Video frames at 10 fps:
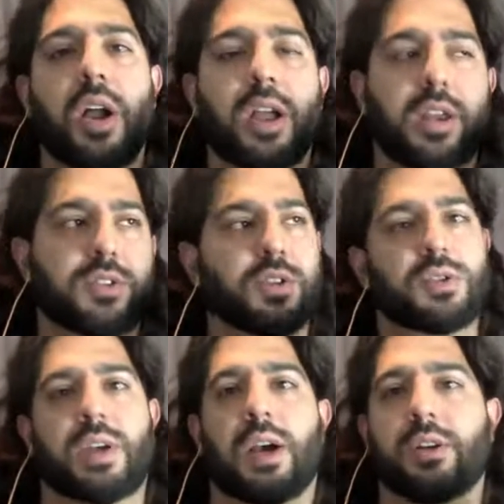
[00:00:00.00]
and it turns
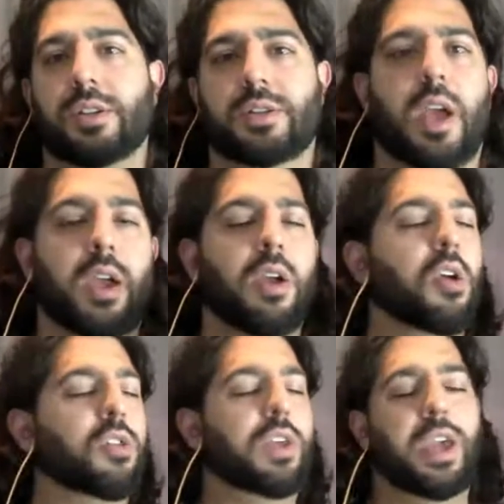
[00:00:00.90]
out it's
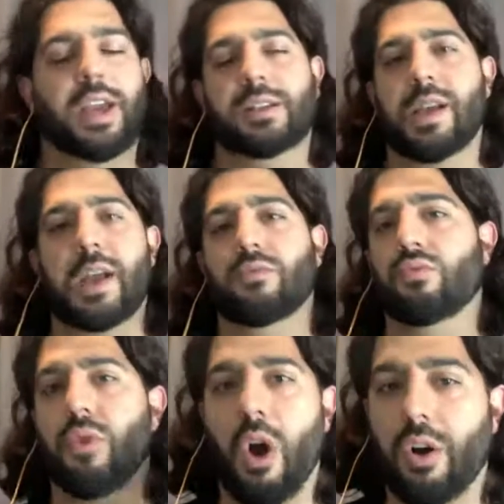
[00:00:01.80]
the exact
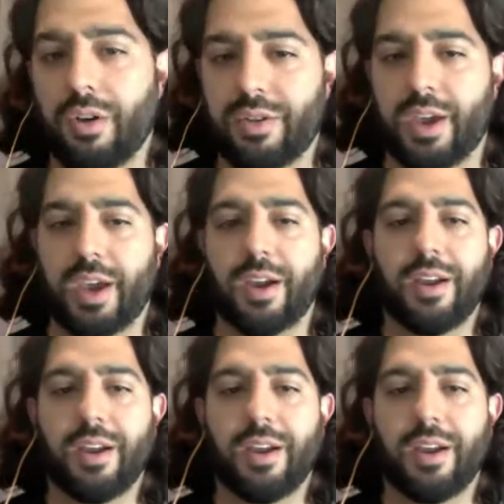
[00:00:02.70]
wrong thing.